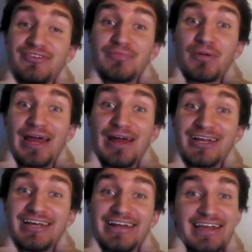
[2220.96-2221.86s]
I'm still
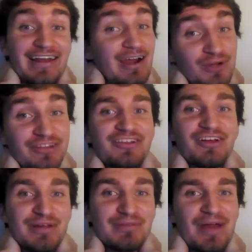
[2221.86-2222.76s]
preparing it, and I will
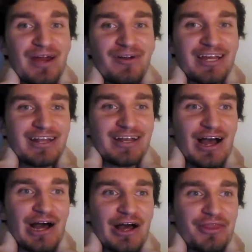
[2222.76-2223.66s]
still be preparing it
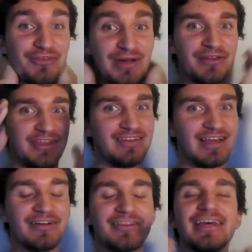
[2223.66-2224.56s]
throughout the
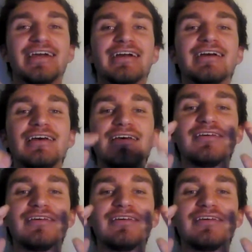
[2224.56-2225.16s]
entire thing.